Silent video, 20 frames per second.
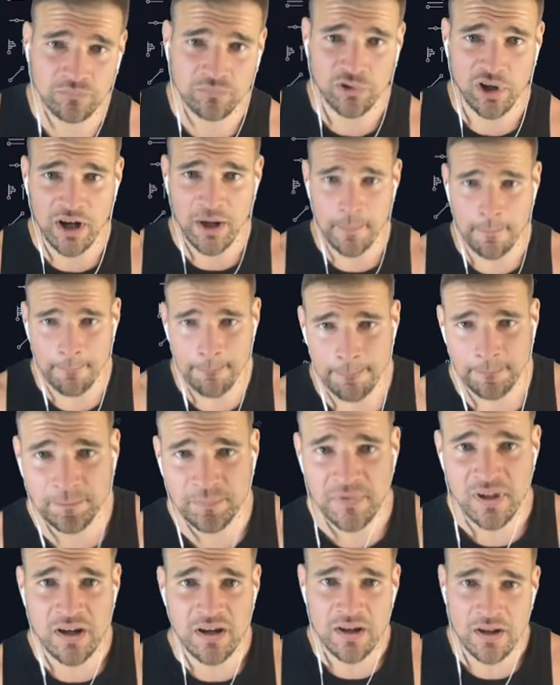Right?
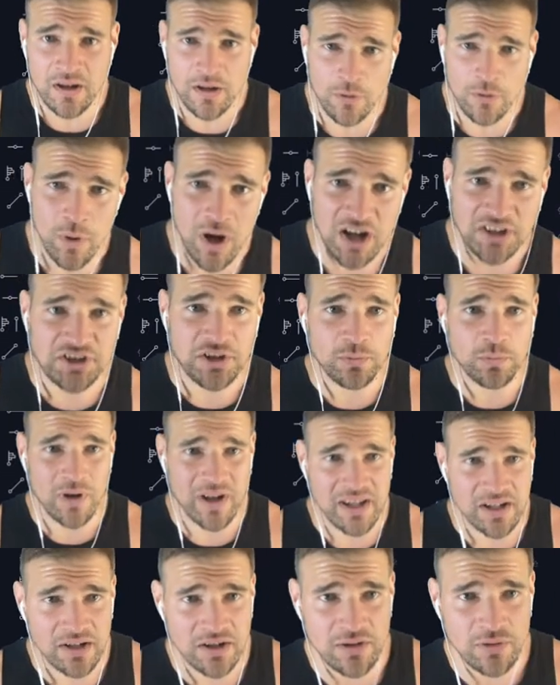Watch and
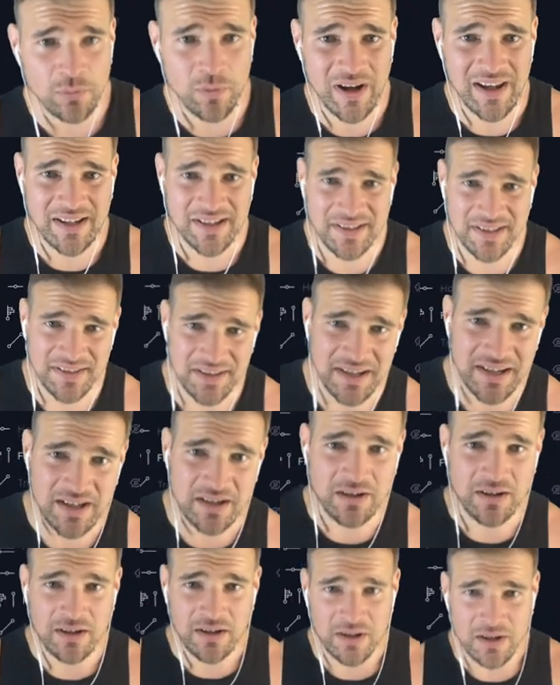wait. Wait and
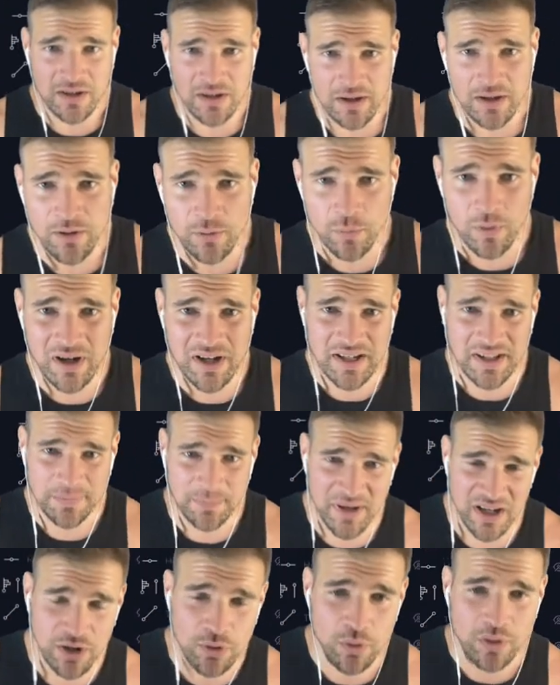see. What is
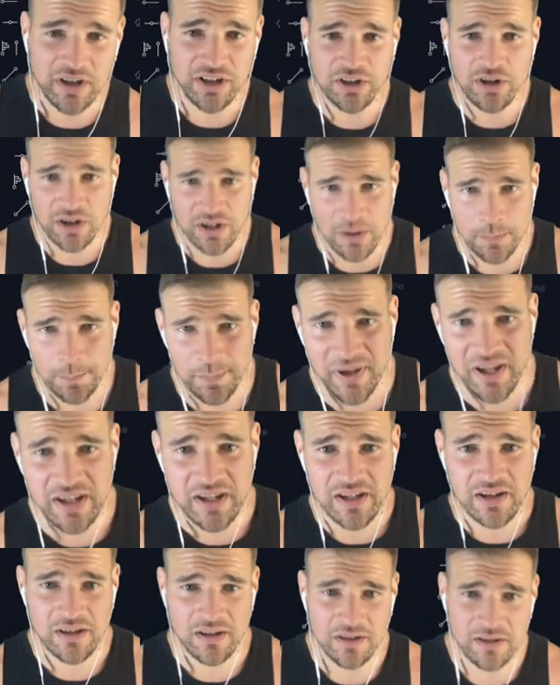Bitcoin going to
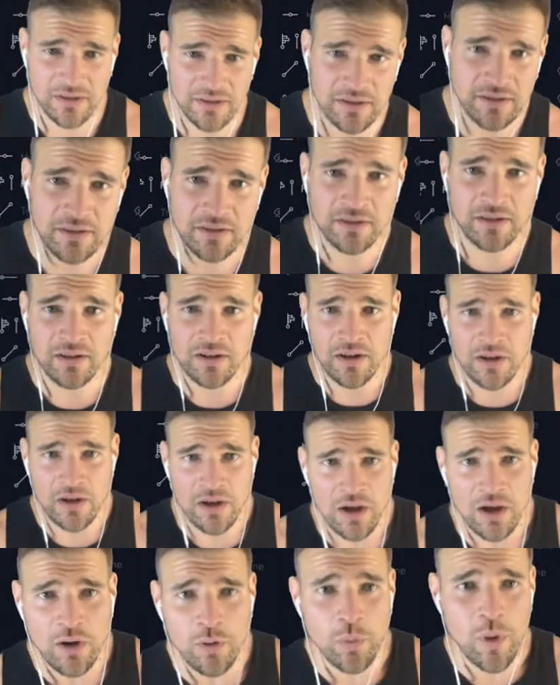be?
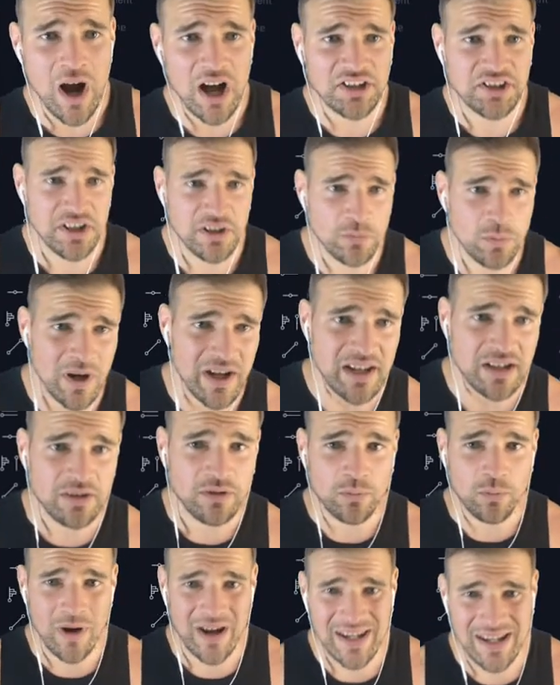Watch and
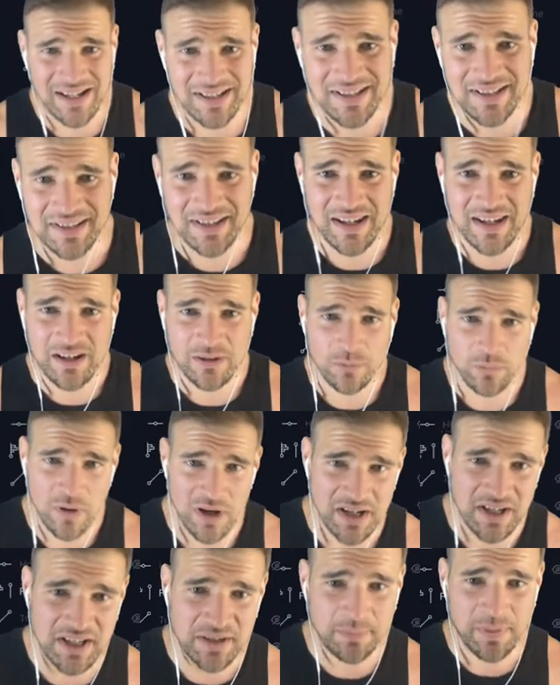wait. Wait and see.
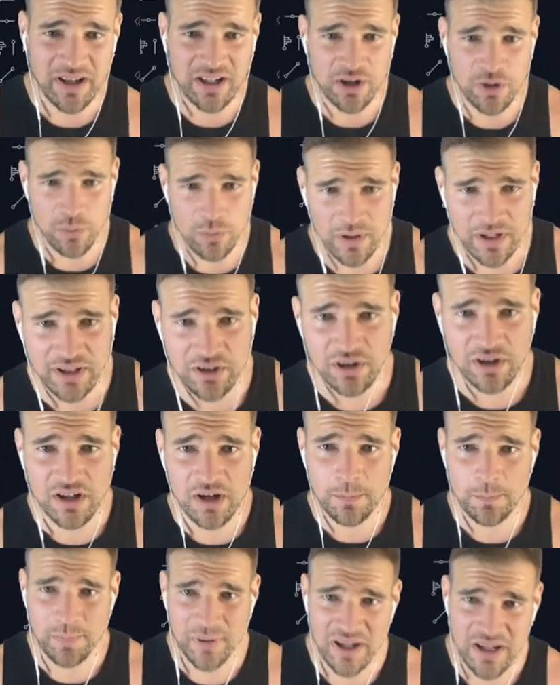What is Bitcoin going
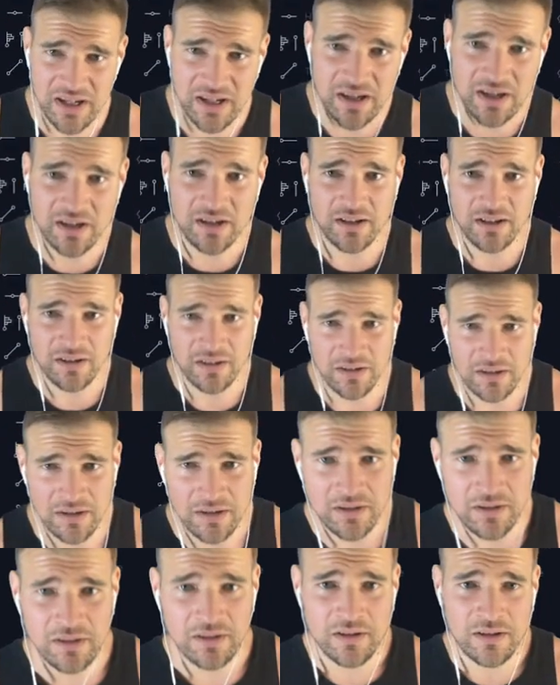to be?
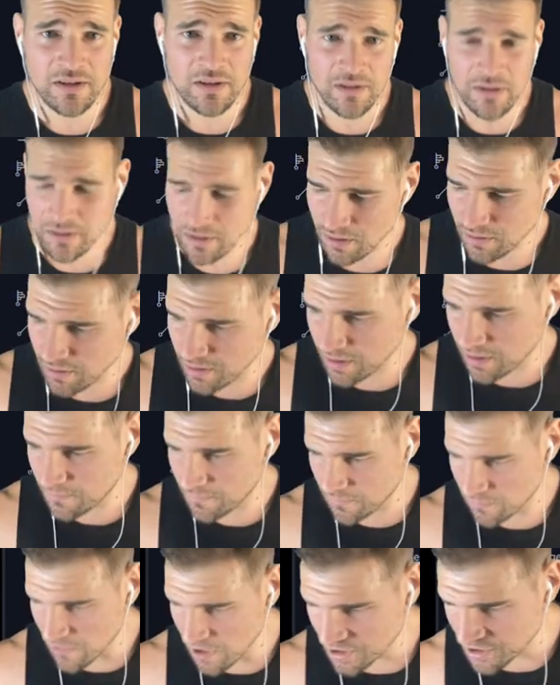All
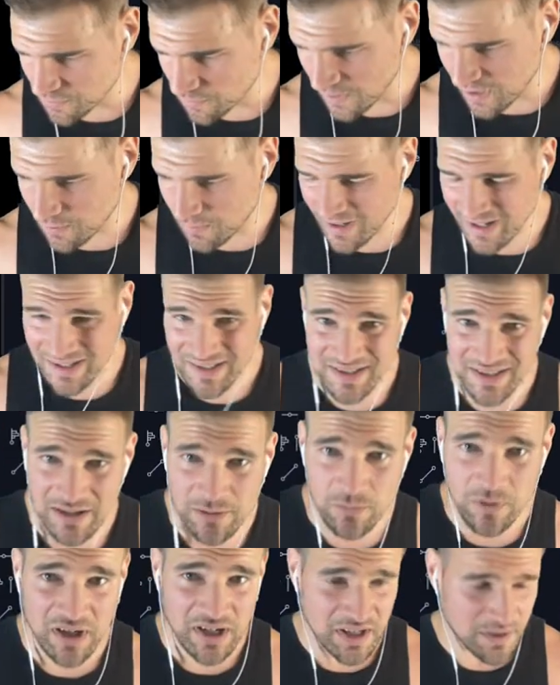right. Watch and wait. Wait and
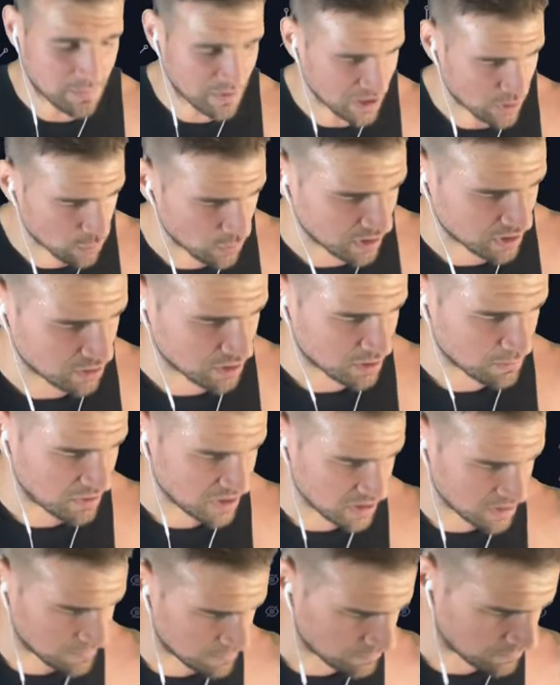see. What is Bitcoin going to
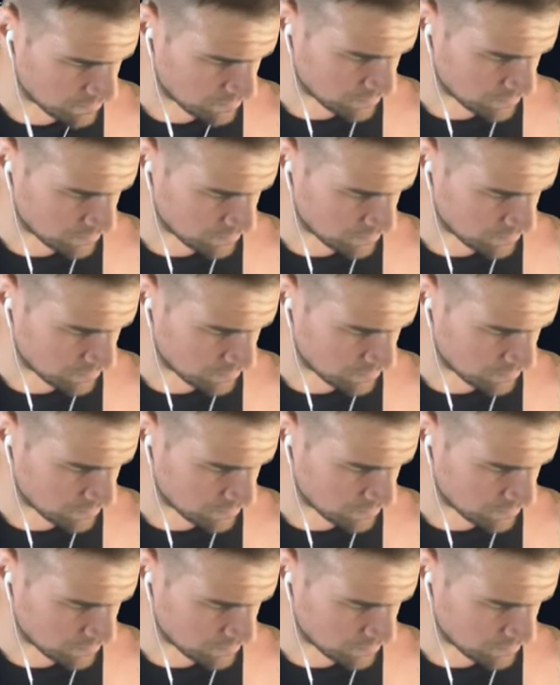be?